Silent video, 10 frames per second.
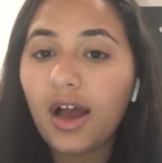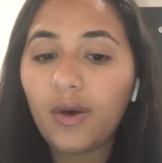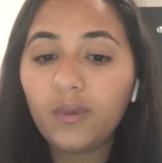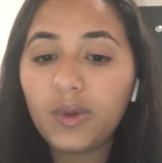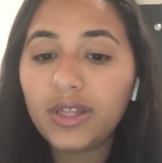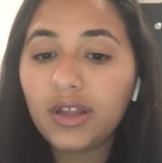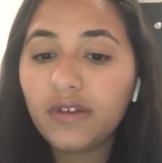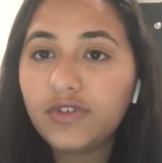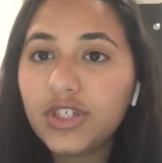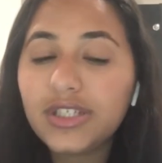we
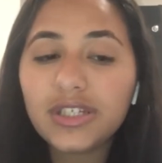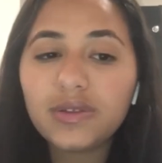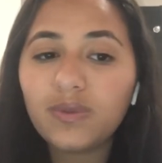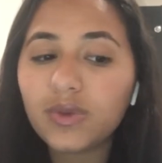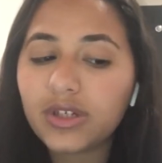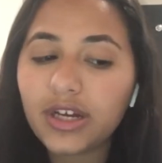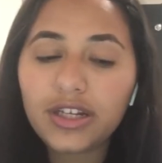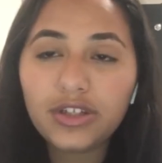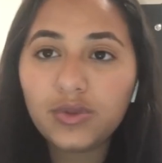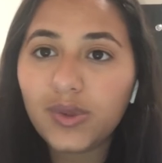love Jesus and we're not
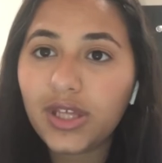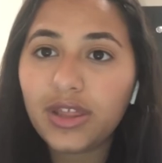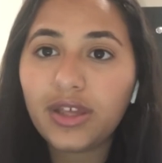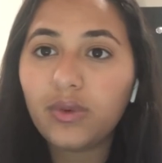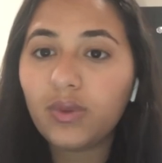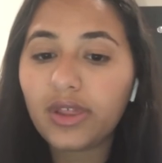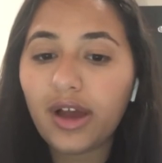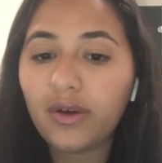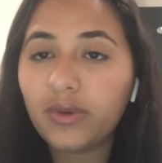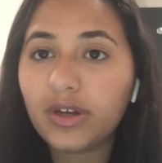going to do anything
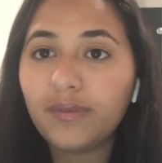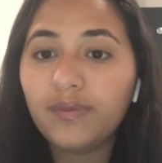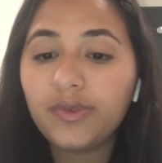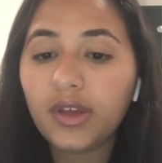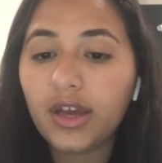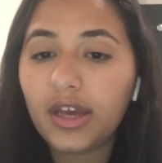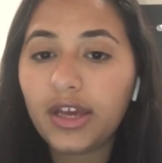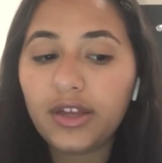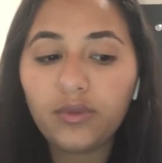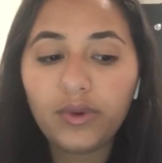without him,
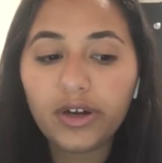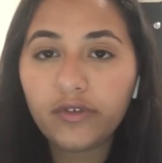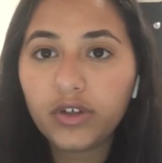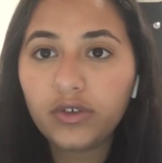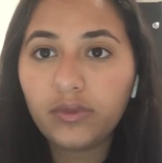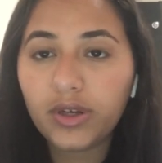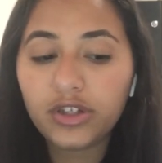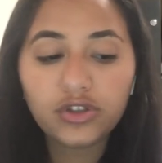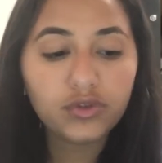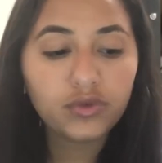and whatever you want to do,